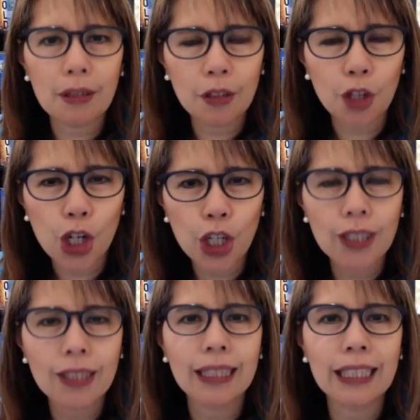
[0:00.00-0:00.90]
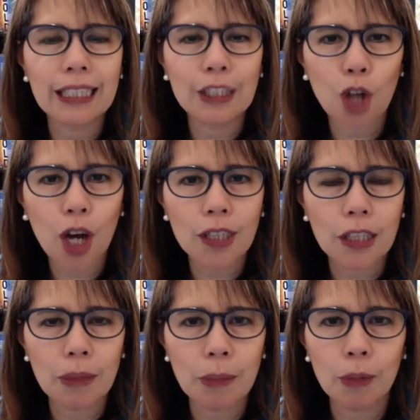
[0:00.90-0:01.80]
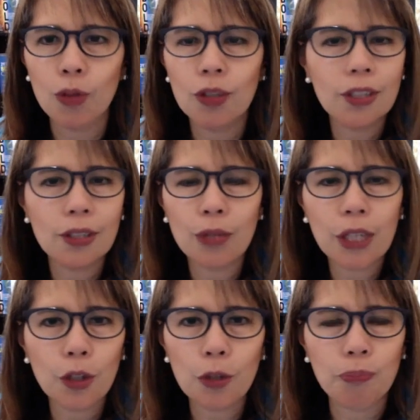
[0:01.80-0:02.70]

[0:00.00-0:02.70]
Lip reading: hurts that these toxic people or just regular